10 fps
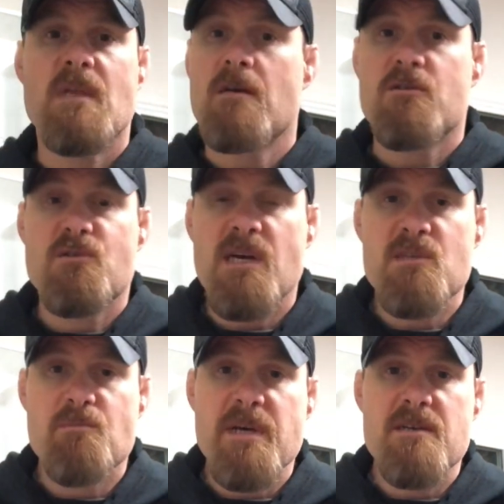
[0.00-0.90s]
So that's
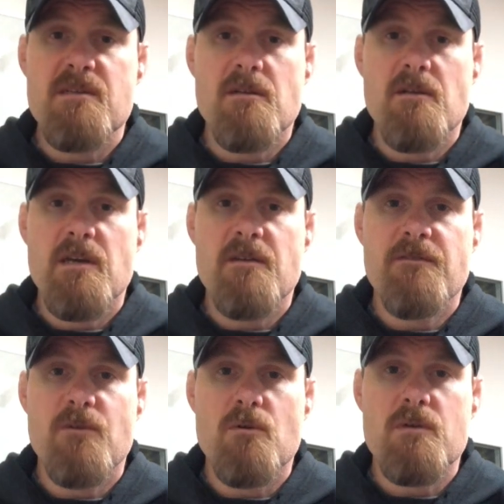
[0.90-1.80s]
basically it,
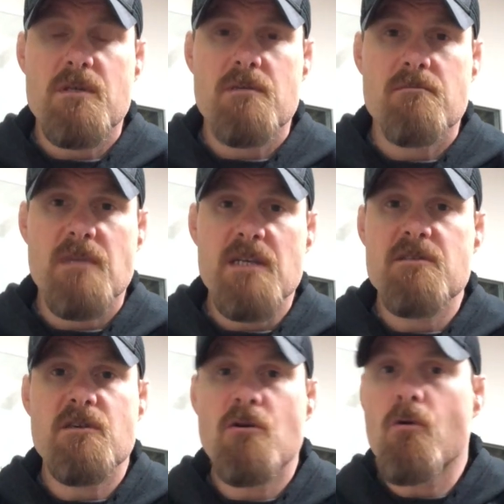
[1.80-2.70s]
folks. That's
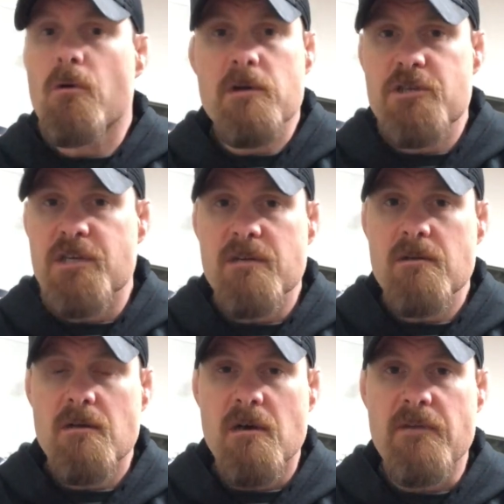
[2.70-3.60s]
the origin
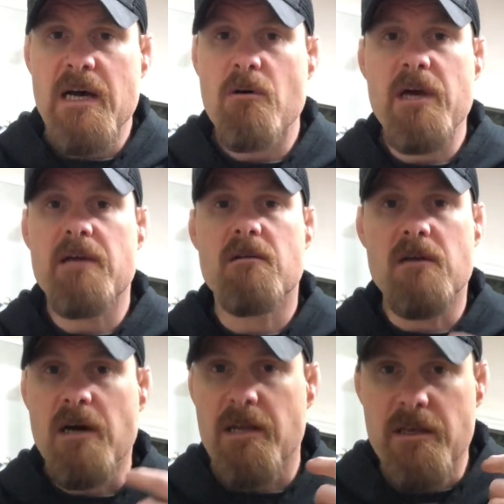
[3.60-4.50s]
of how I
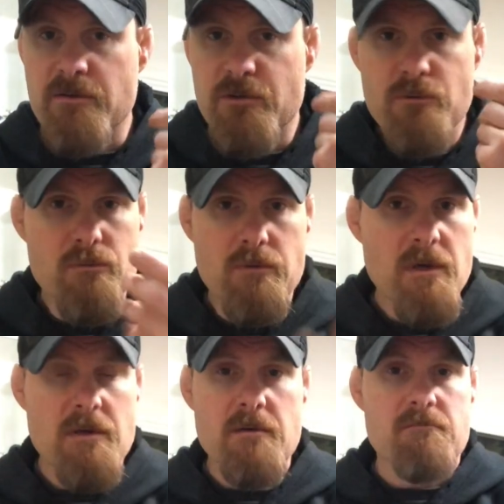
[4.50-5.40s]
got into
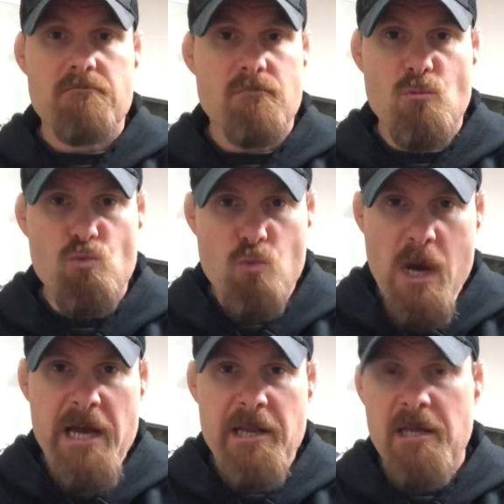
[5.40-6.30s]

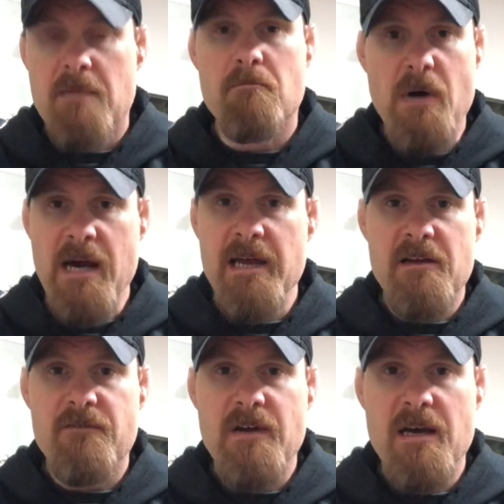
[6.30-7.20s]
riding and buying a
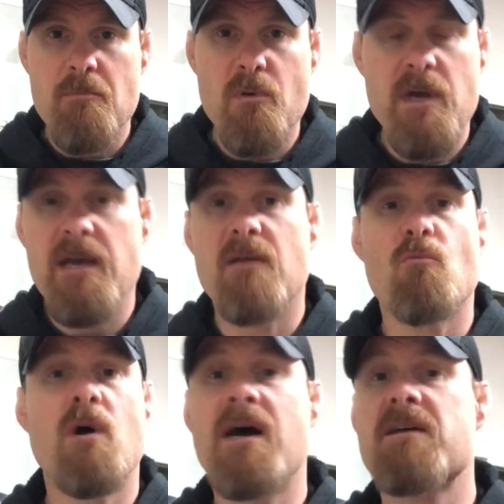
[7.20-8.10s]
Fatboy, and
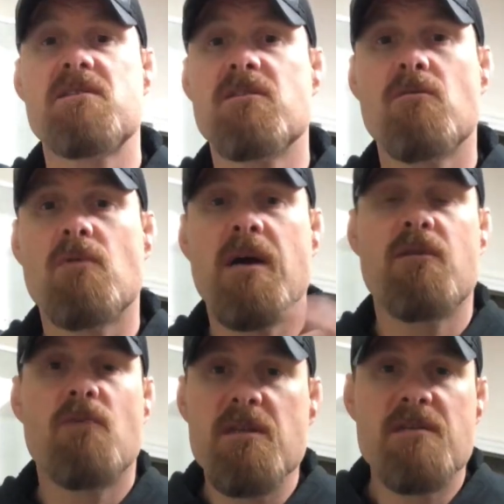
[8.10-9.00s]
why I still ride
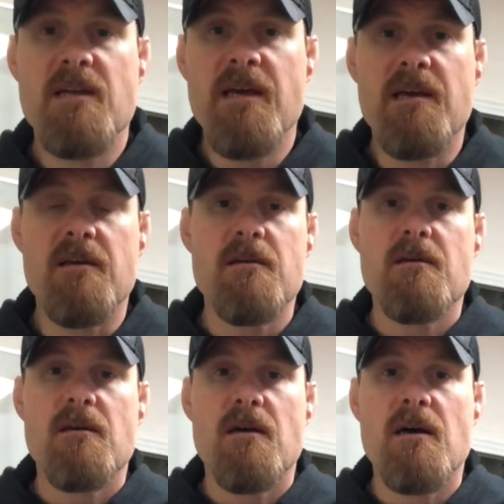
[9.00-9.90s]
one today.
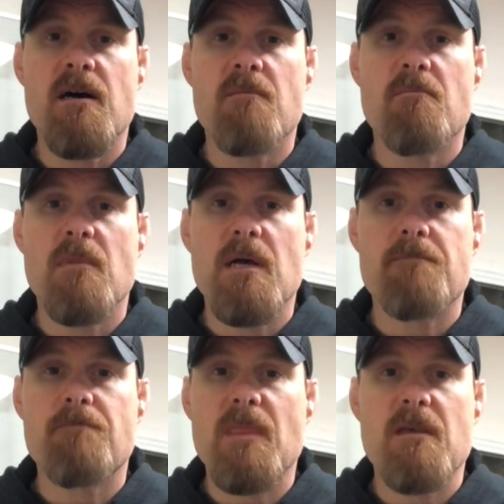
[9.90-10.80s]

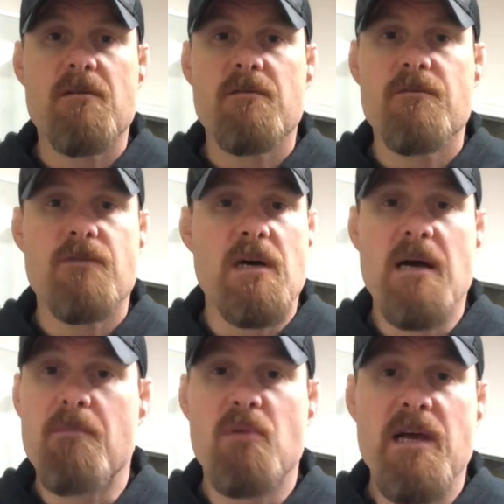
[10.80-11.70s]

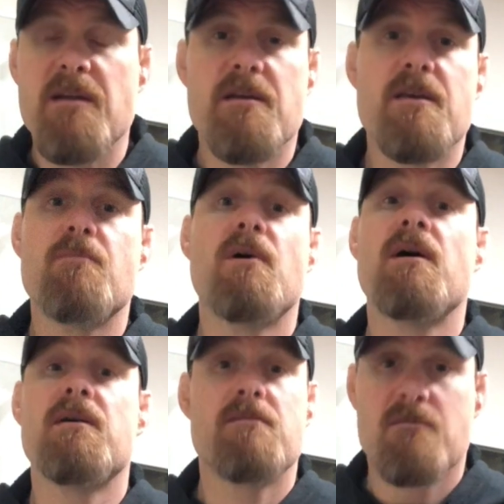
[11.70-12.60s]
I plan to keep
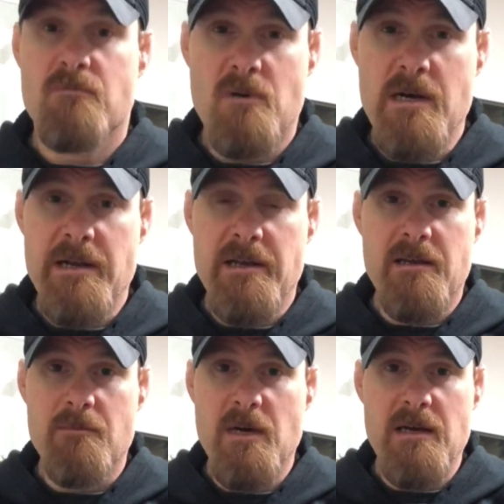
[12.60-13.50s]
on riding
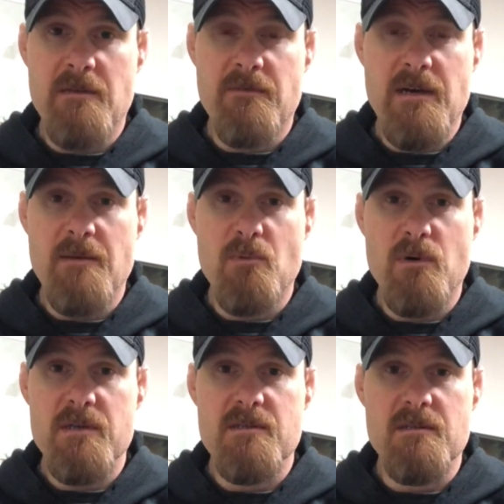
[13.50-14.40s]
and buying
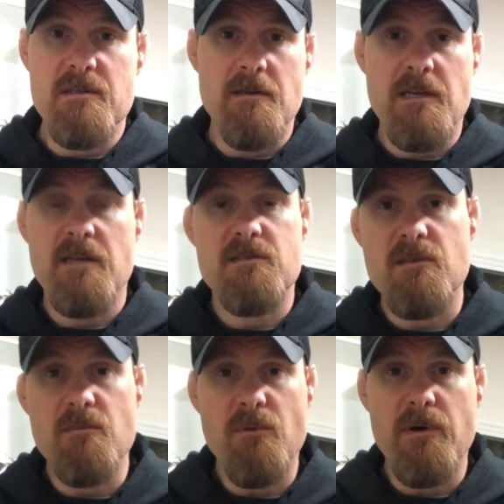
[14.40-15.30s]
Fatboys until it gets to
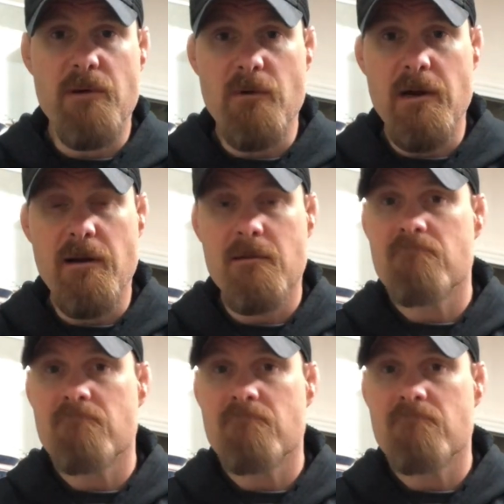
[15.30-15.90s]
the point where,